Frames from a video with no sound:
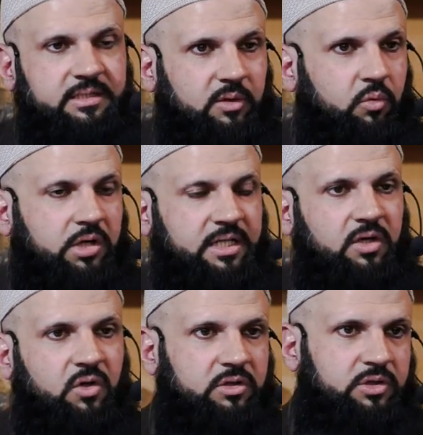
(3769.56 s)
they're
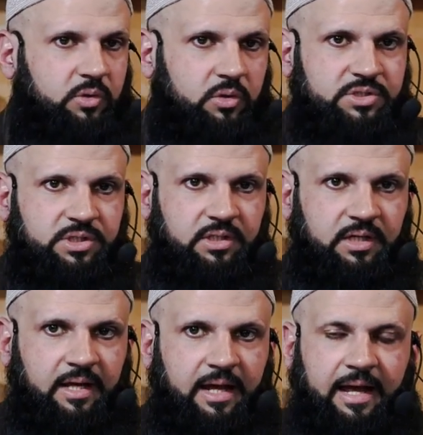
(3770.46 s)
walking along the coast
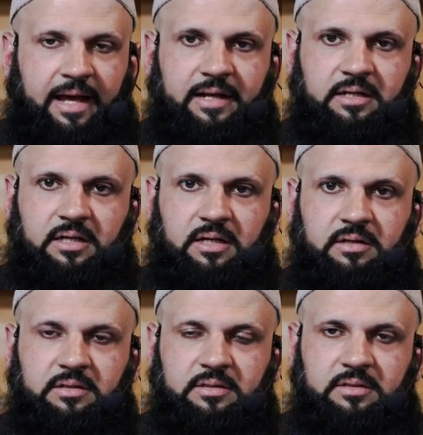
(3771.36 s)
and
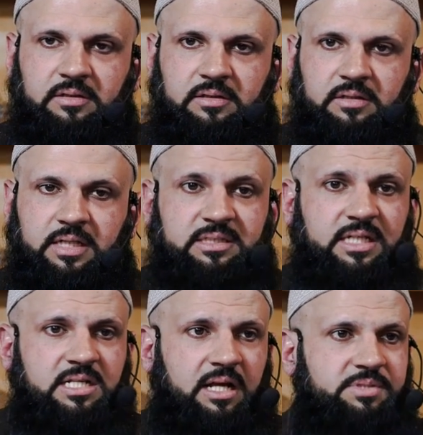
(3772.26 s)
uh,
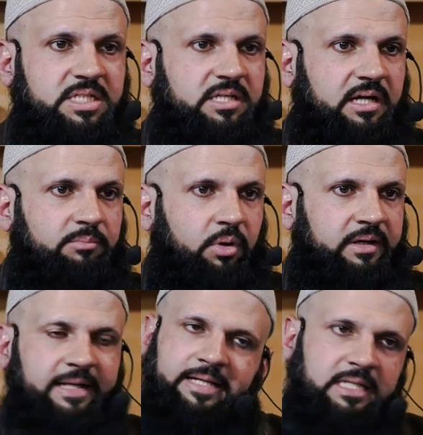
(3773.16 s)
Khizr salam sees a young
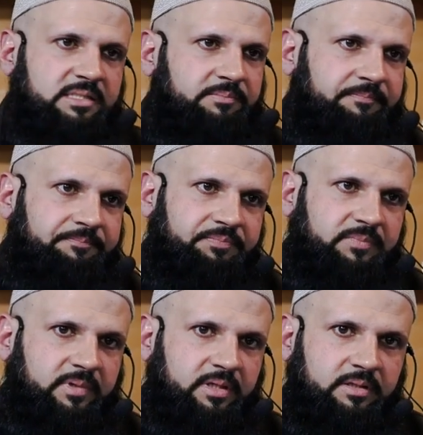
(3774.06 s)
boy and he kills him.
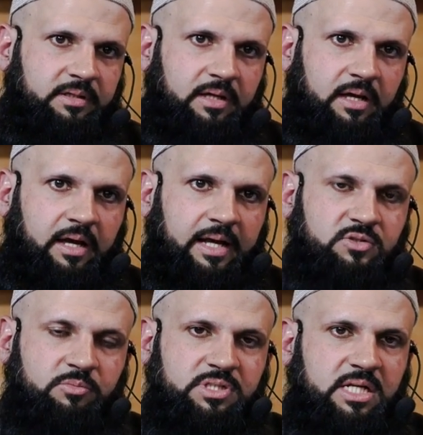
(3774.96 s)

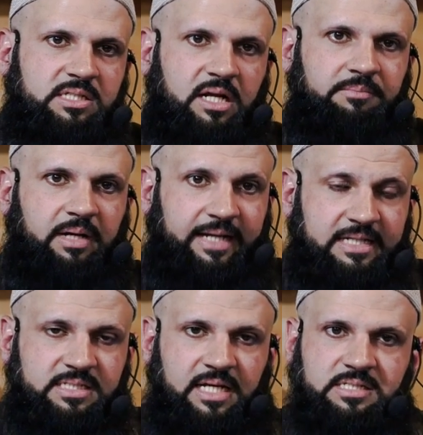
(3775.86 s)
And so Musa salam
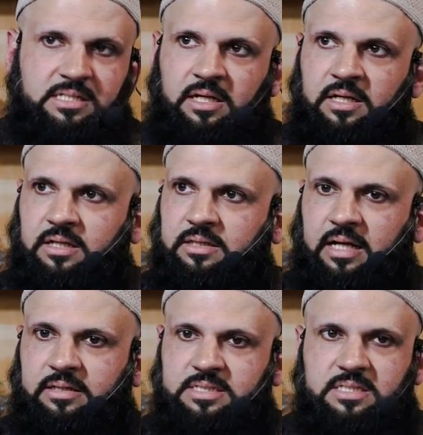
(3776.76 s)
again says
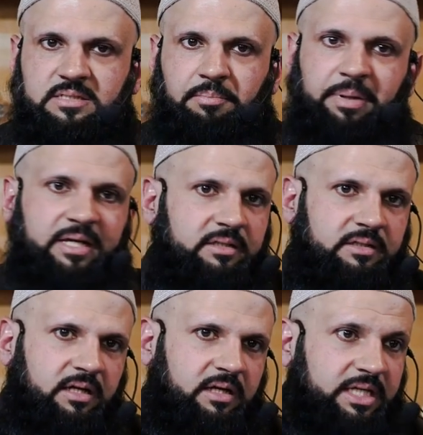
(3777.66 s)
that this is a big
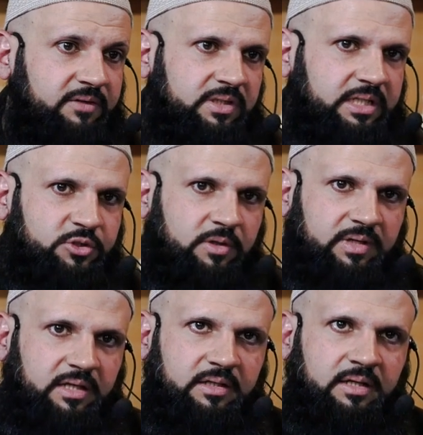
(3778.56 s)
uh, evil that you have
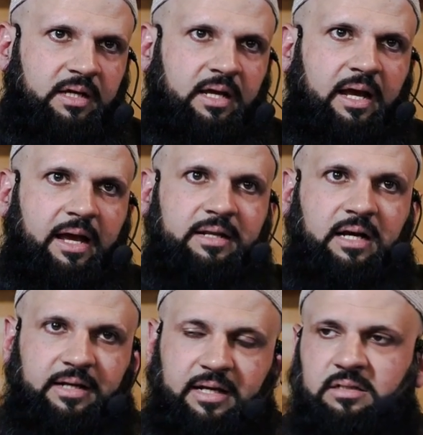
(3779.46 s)
done. And
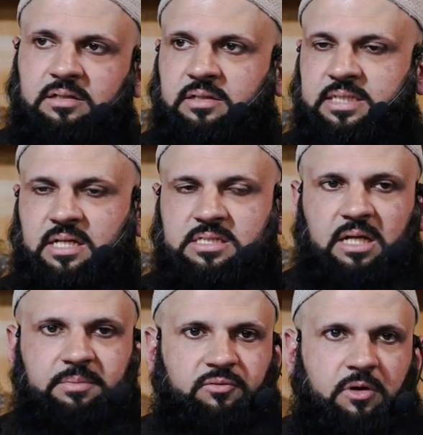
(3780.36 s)
again, Khizr
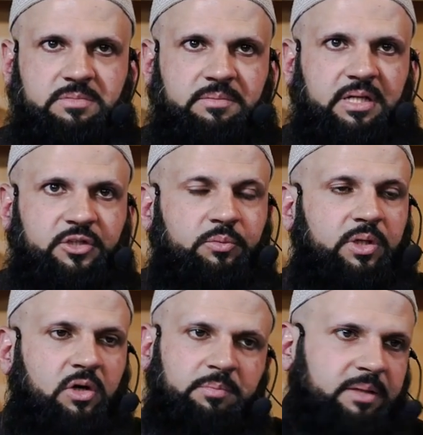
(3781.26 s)
salam informs him that you
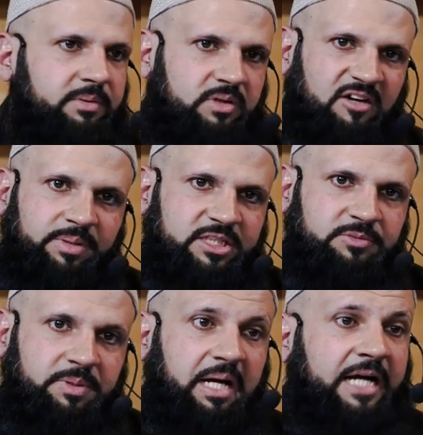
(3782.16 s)
will not be able to have
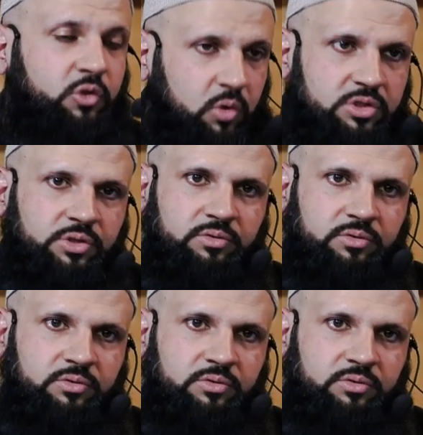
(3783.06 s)
patience with me. I told